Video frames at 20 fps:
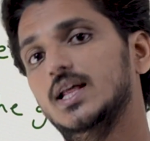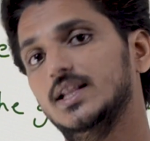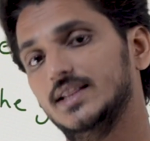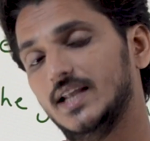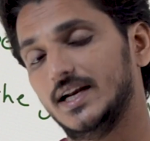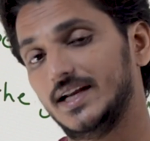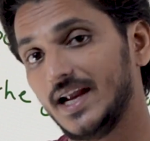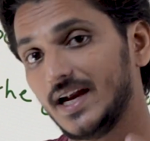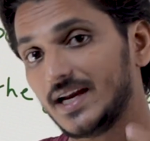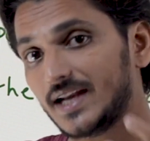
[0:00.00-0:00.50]

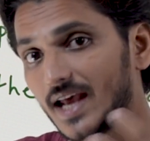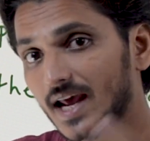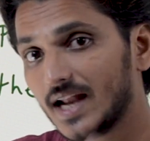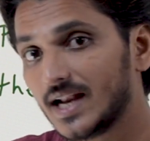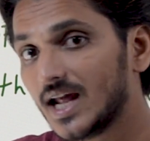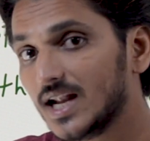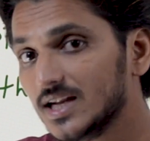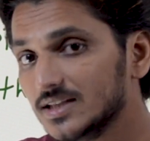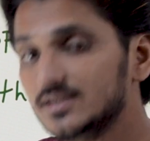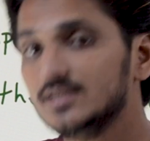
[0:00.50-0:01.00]
the data
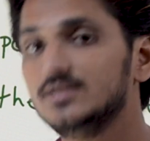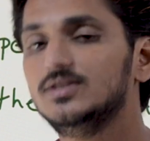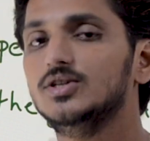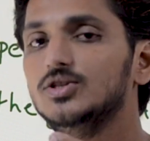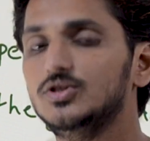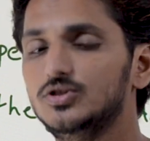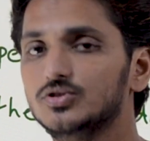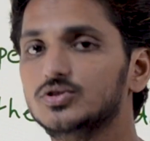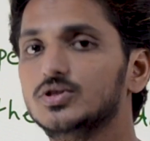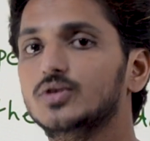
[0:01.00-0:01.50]
analysis
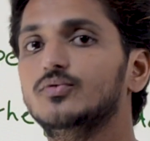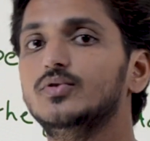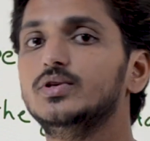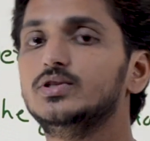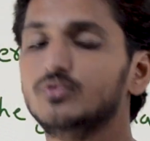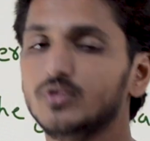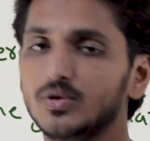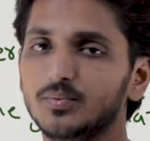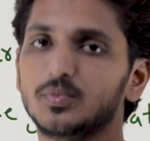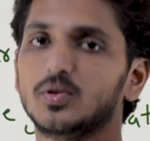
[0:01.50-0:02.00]
intuition
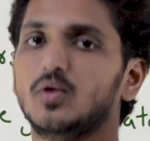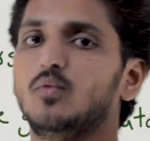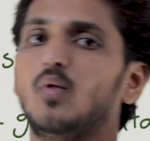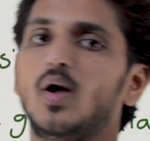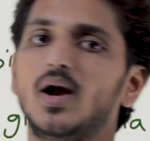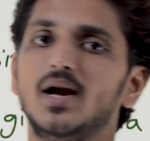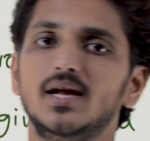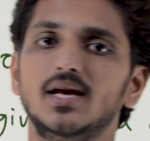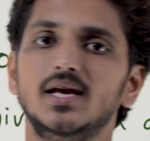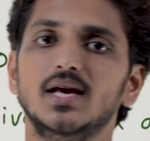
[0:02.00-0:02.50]
which we
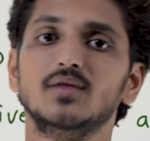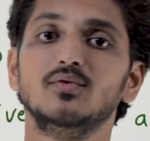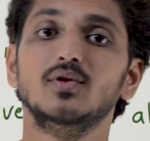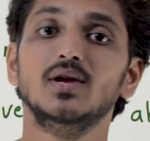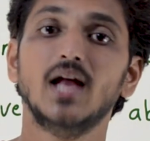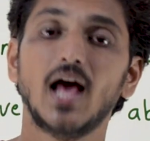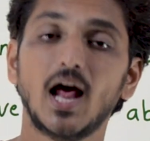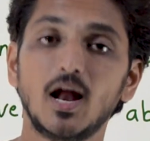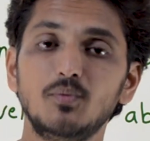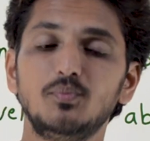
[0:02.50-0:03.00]
provide here
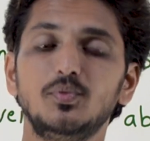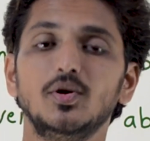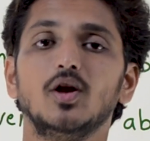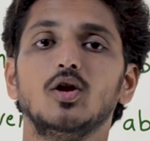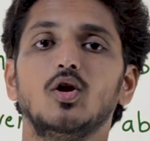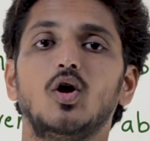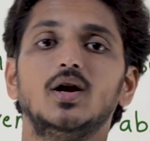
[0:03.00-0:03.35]
will help you a